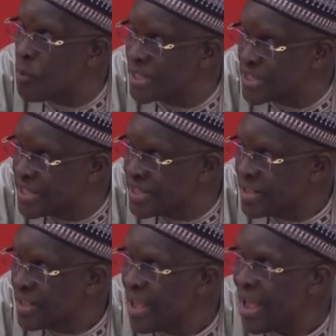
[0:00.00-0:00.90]
committee
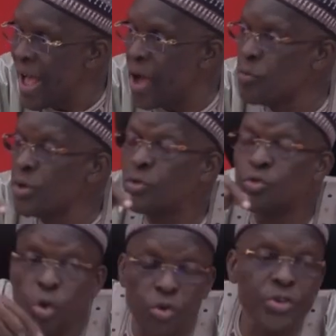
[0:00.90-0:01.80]
and we
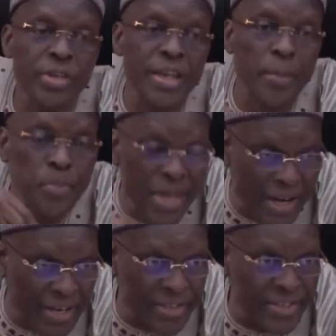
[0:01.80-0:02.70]
took the
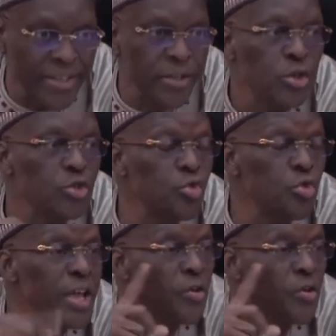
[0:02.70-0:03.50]
bills through the